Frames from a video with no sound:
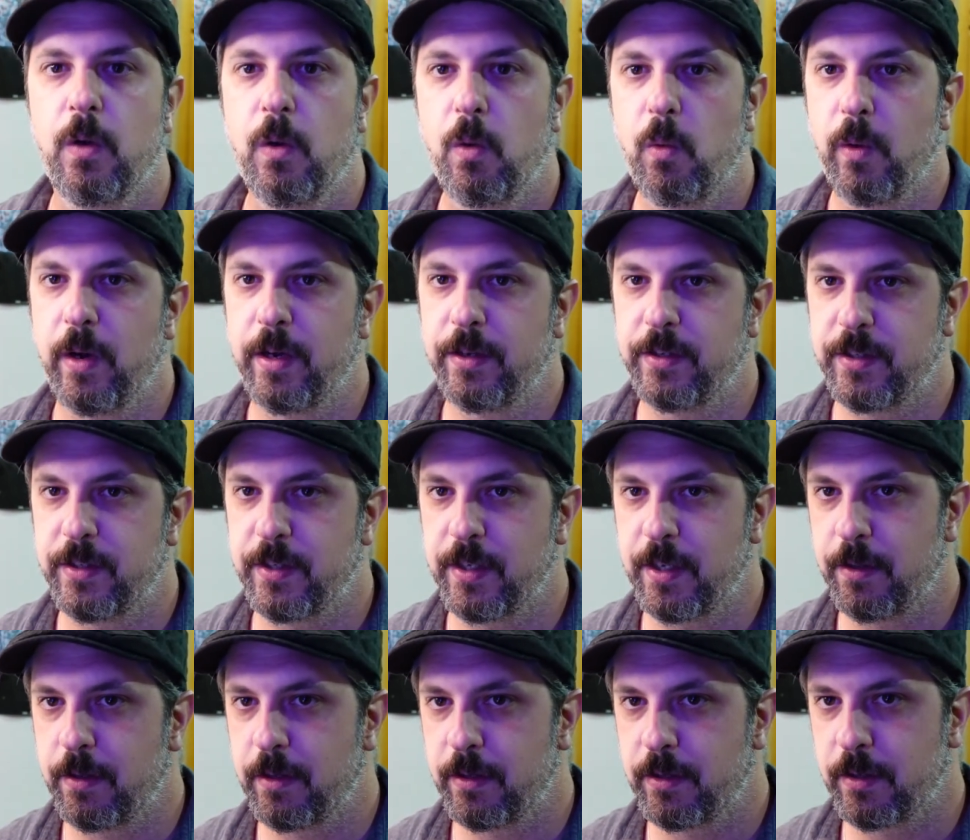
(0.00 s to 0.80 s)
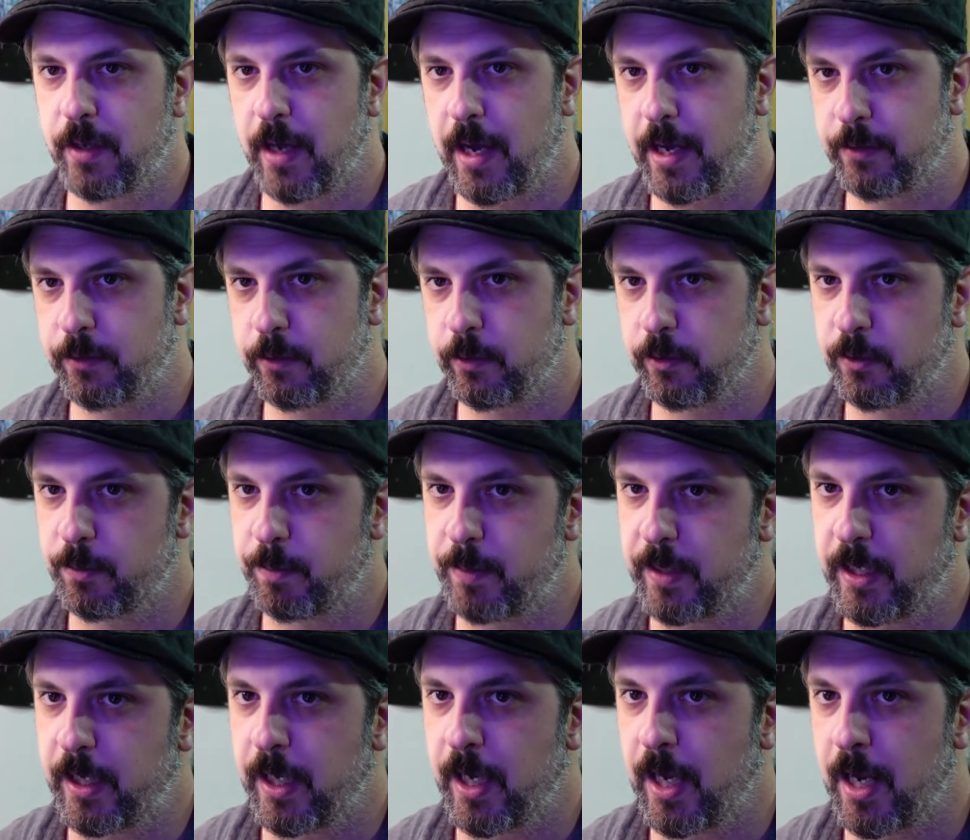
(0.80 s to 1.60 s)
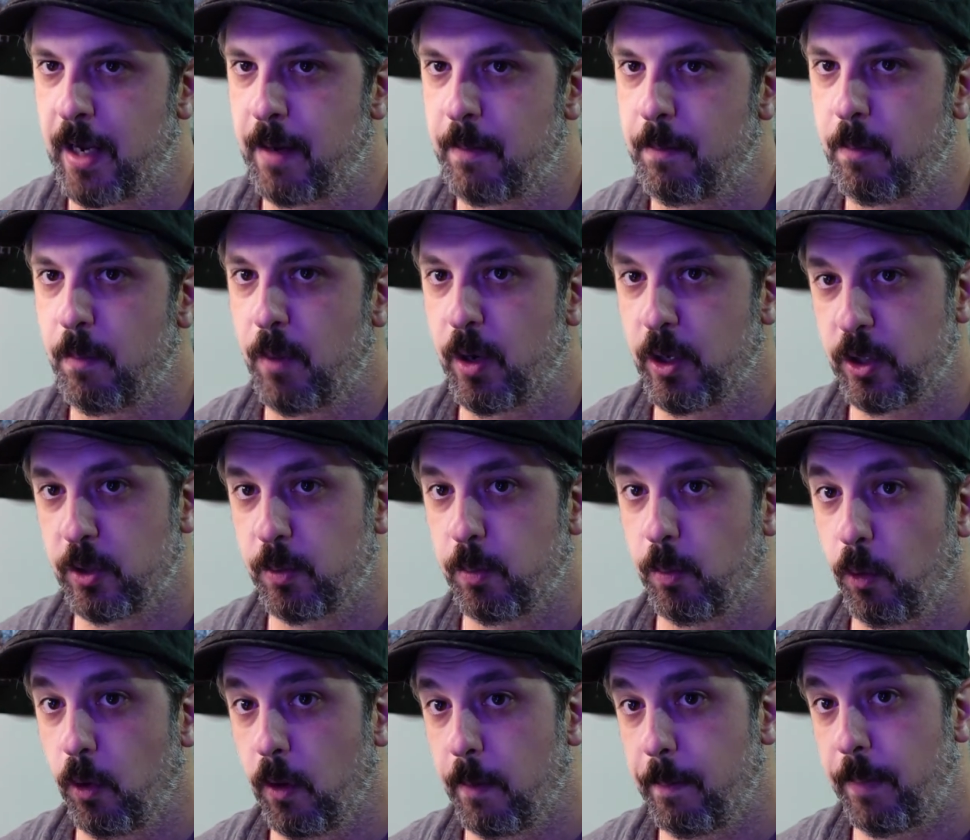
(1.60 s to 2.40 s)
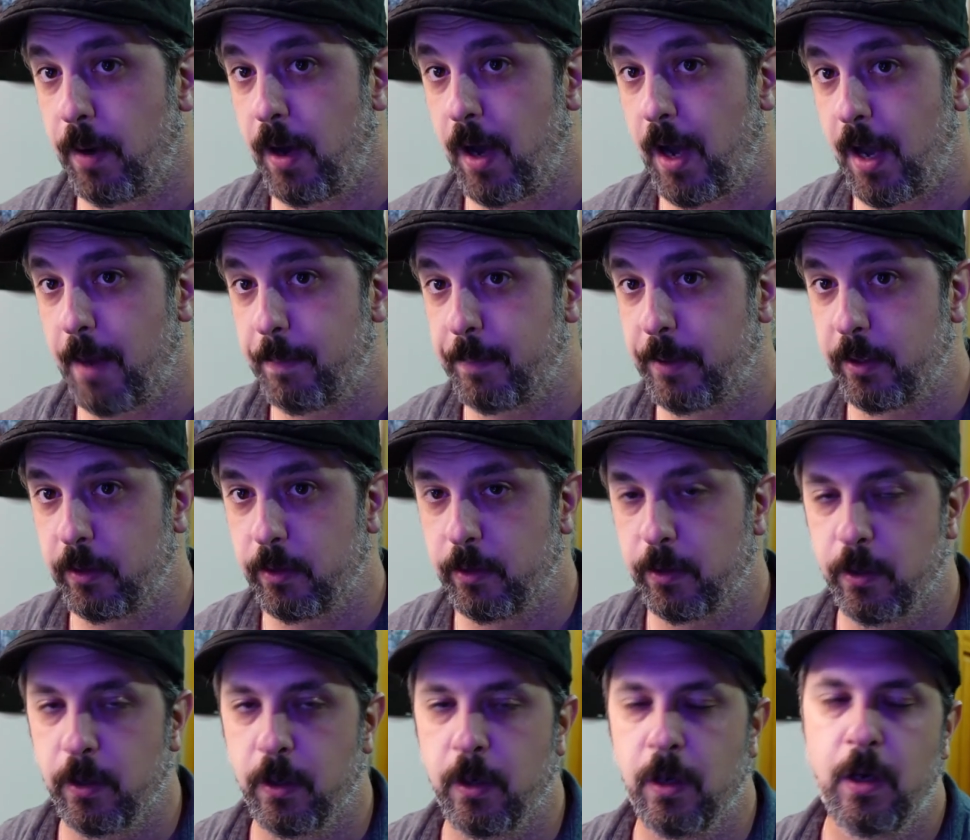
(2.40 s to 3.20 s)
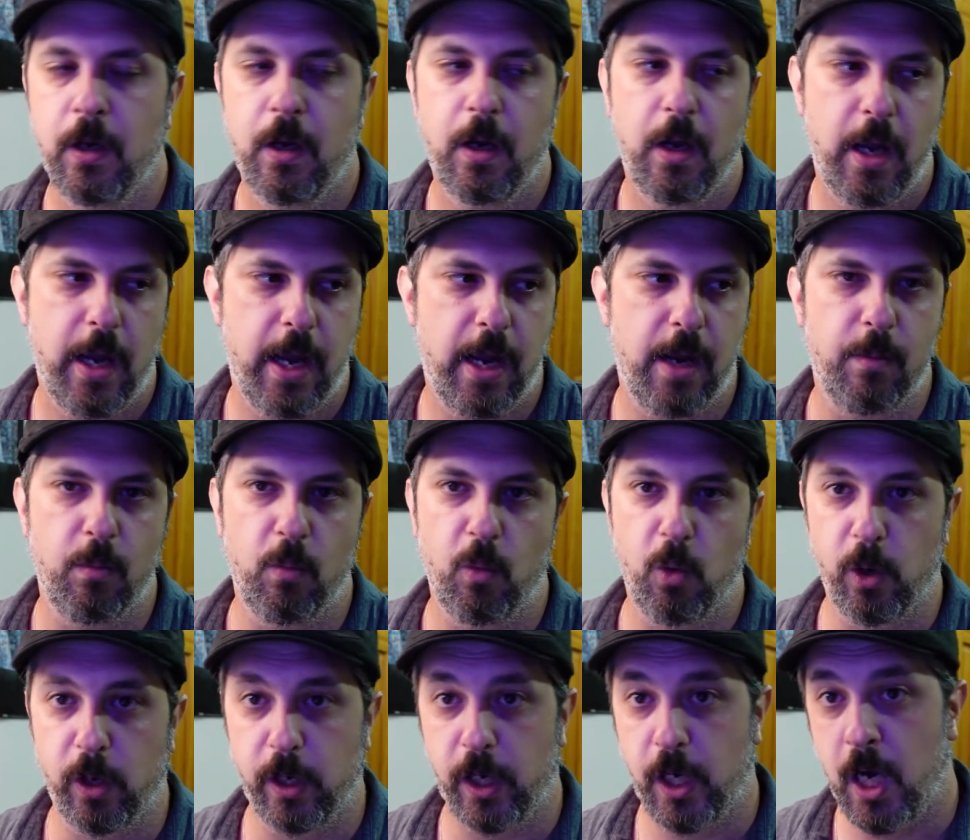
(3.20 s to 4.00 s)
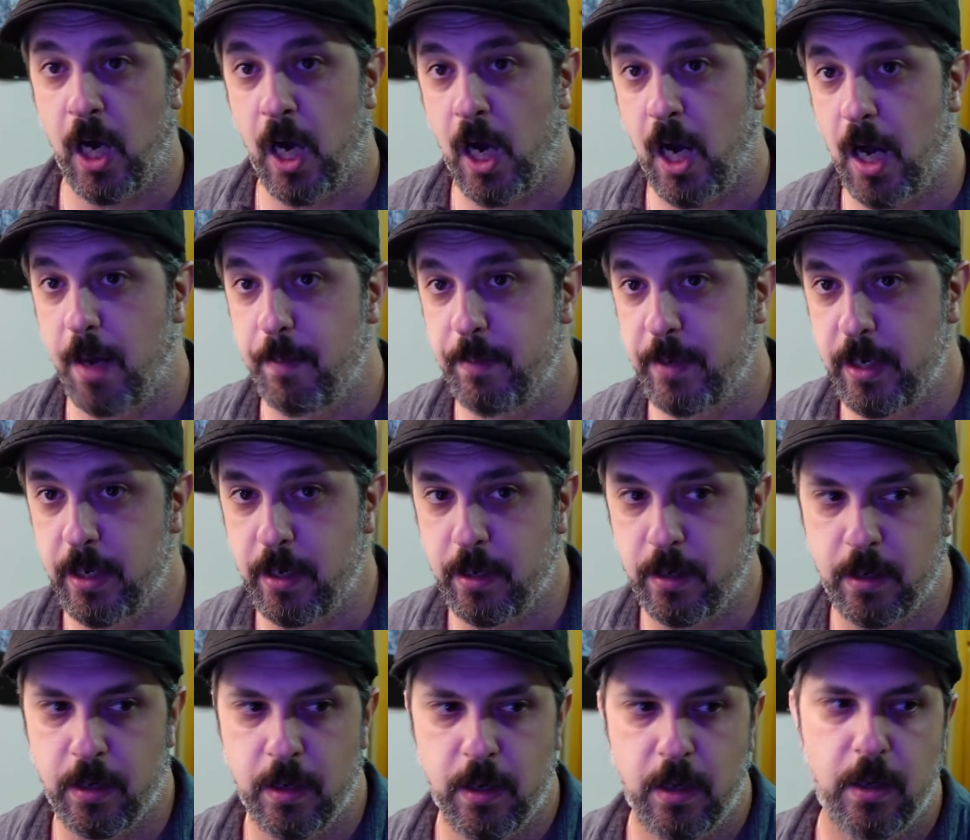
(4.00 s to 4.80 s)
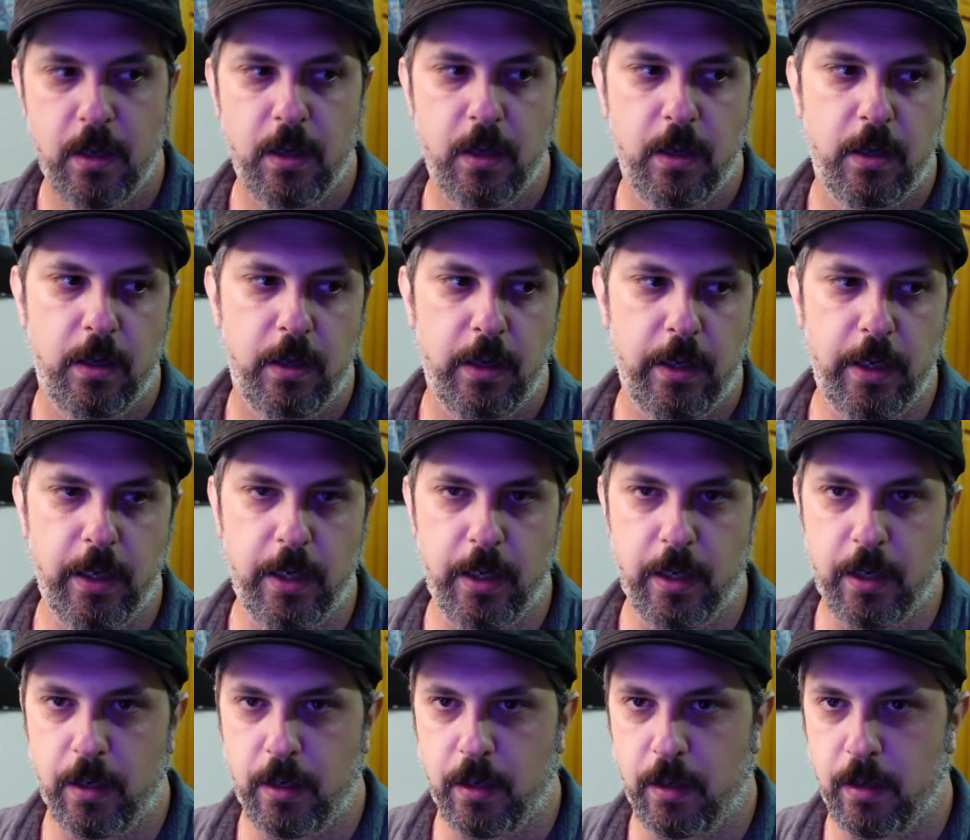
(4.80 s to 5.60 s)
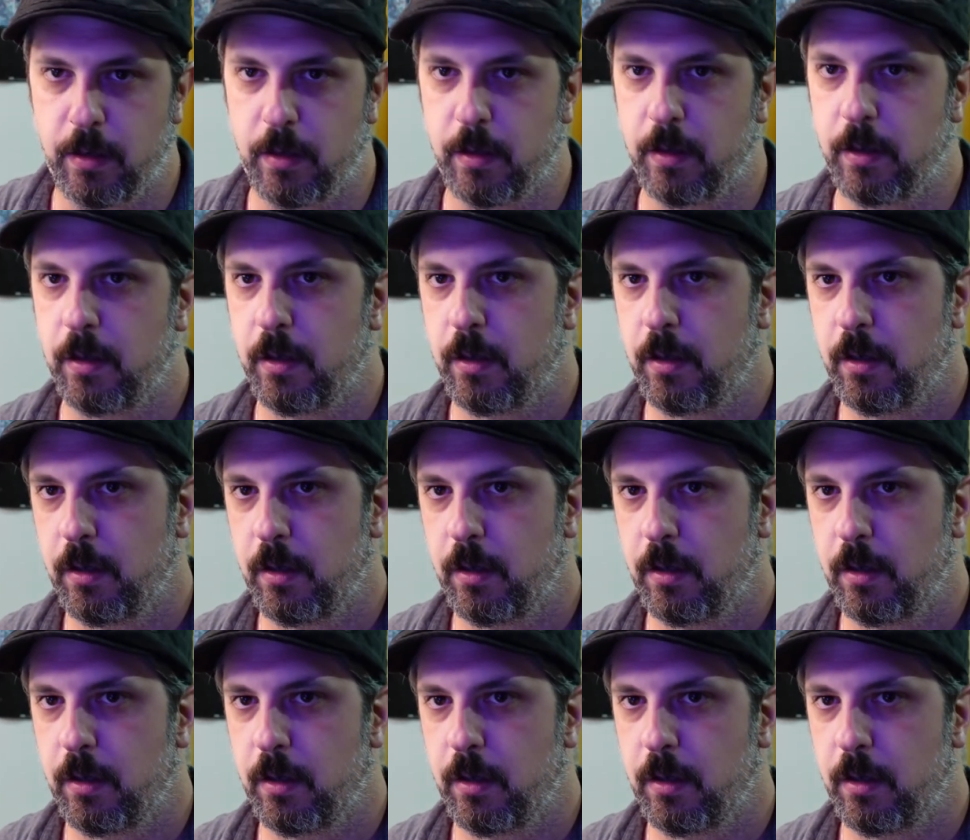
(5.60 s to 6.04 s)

when synthesizers became much more popular and more common in